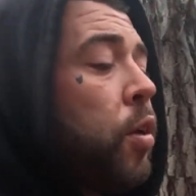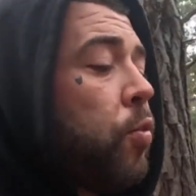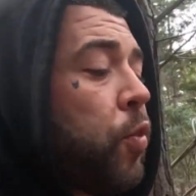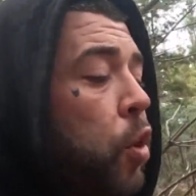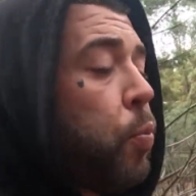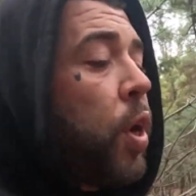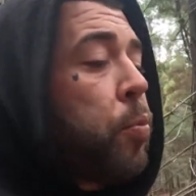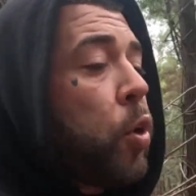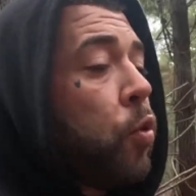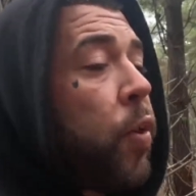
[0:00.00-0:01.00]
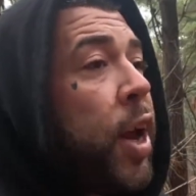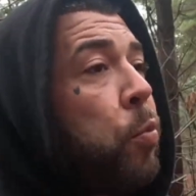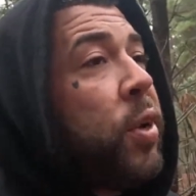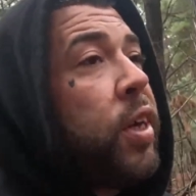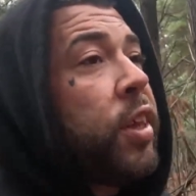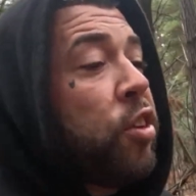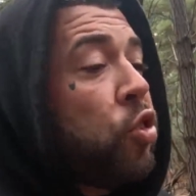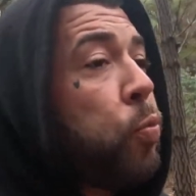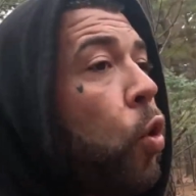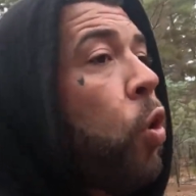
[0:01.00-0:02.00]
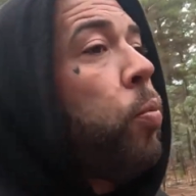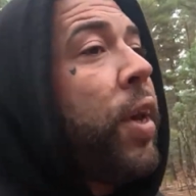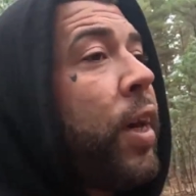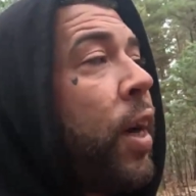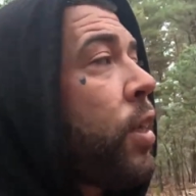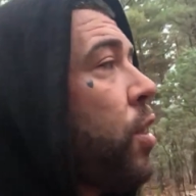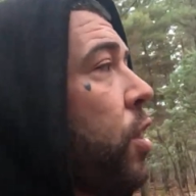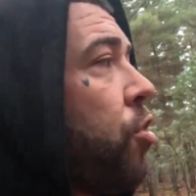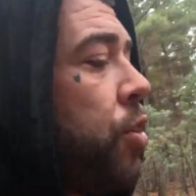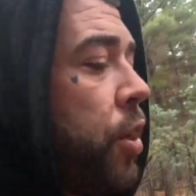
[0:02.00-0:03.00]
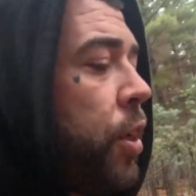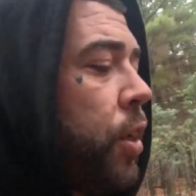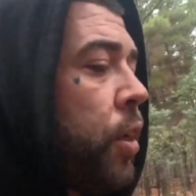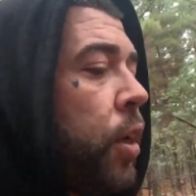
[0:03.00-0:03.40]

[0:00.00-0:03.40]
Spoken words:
for the people around me that support me unconditionally.